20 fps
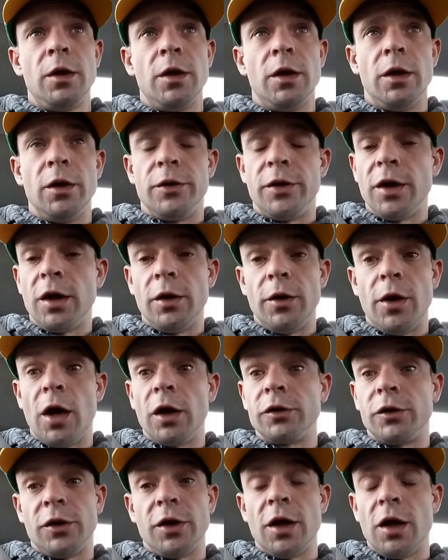uh, tel
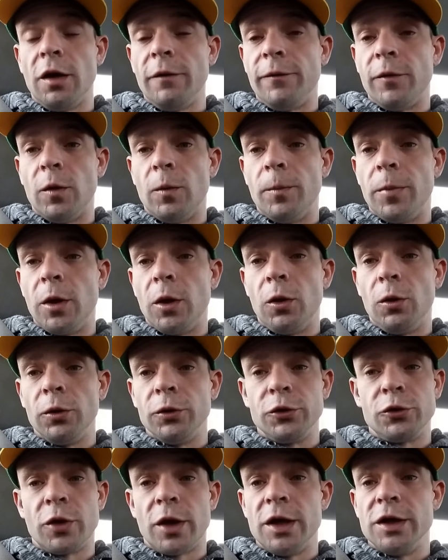knocked a telephone pole
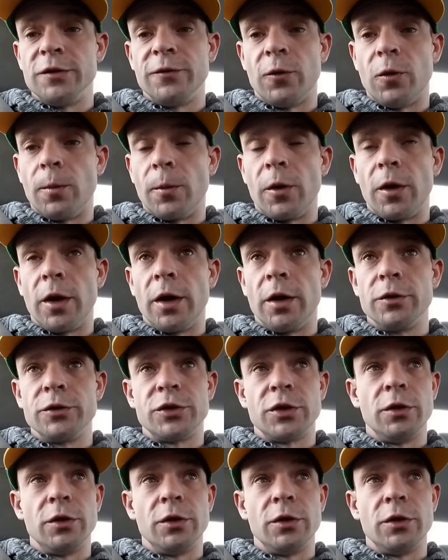and transformer out,